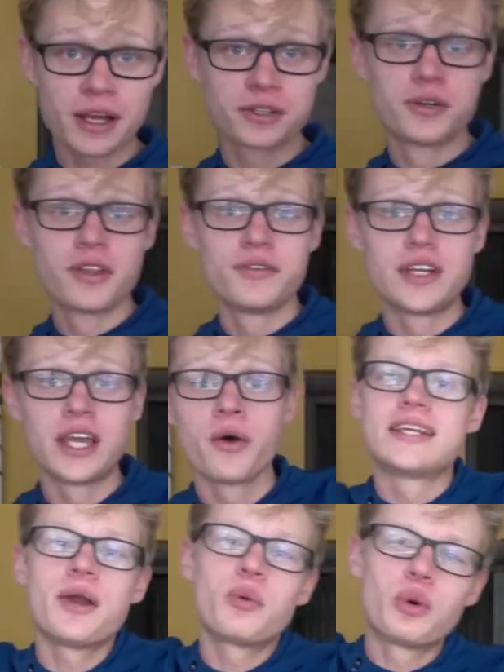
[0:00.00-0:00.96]
back to another video.
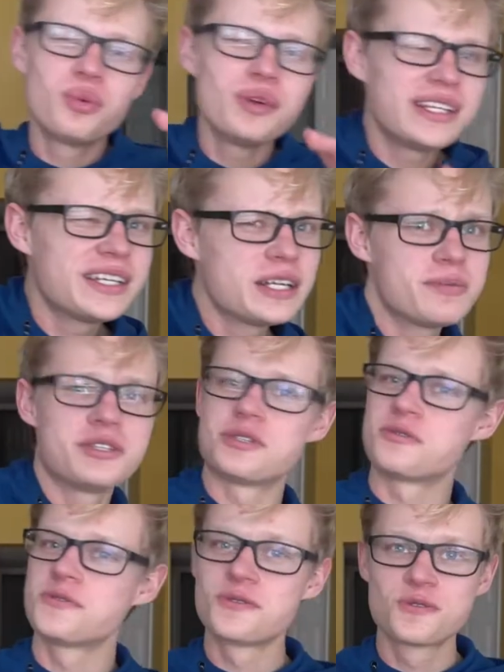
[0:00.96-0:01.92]
Today we're really gonna be
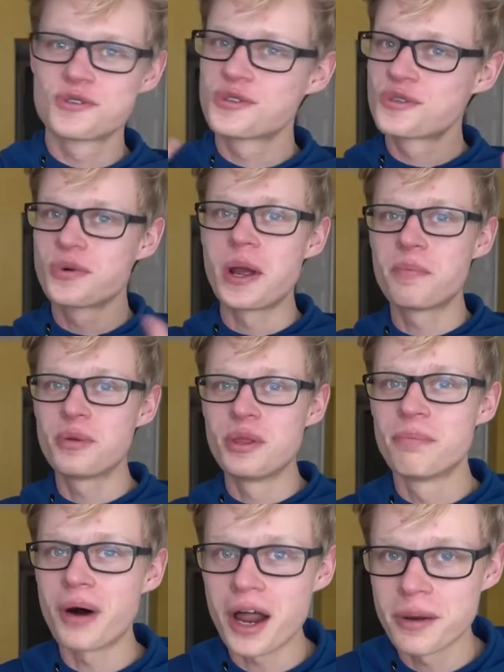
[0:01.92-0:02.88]
just scraping the
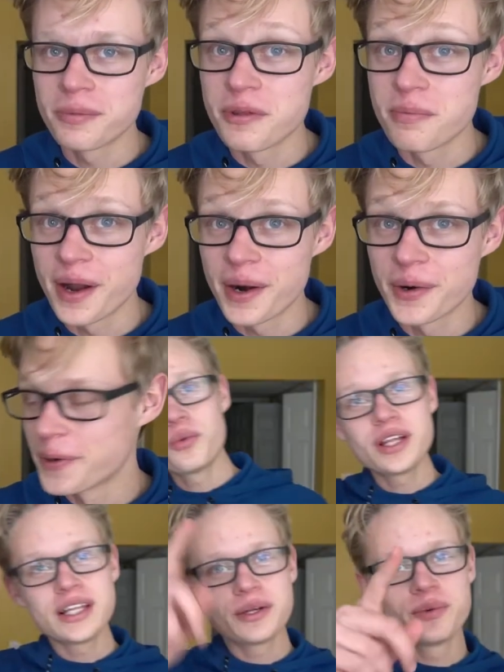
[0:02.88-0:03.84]
bottom of the barrel,
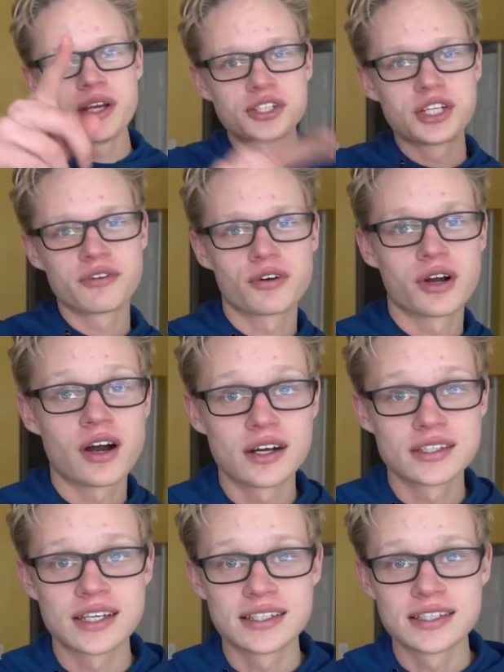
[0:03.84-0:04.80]
really reaching for
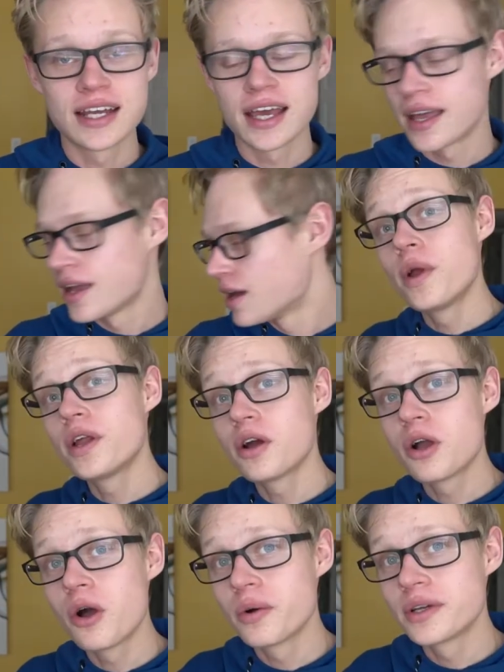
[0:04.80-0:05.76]
content today. We are
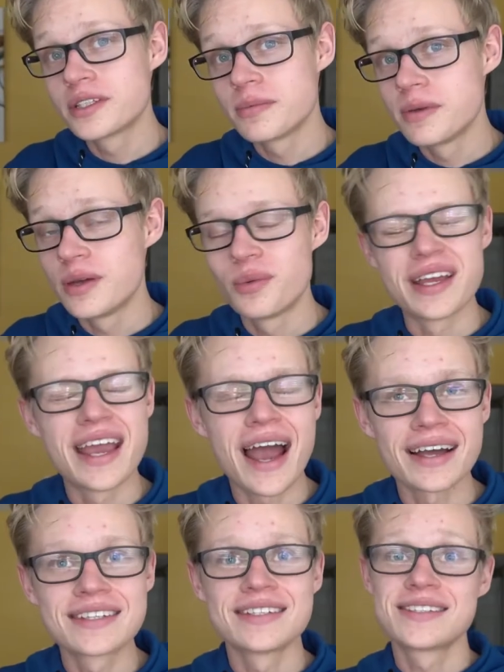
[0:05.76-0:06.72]
going to be
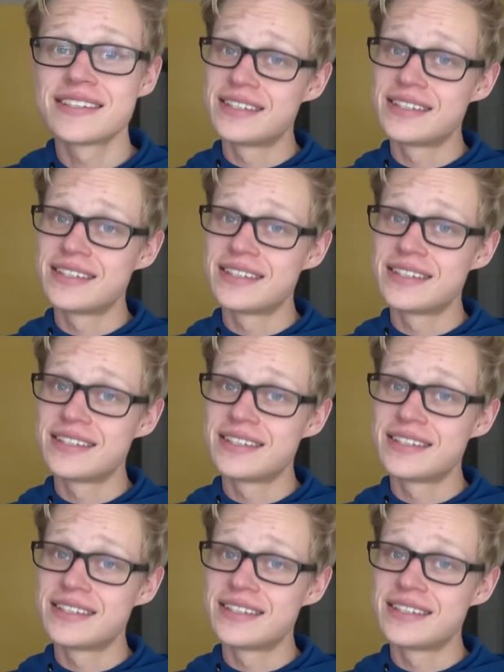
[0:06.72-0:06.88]
reacting to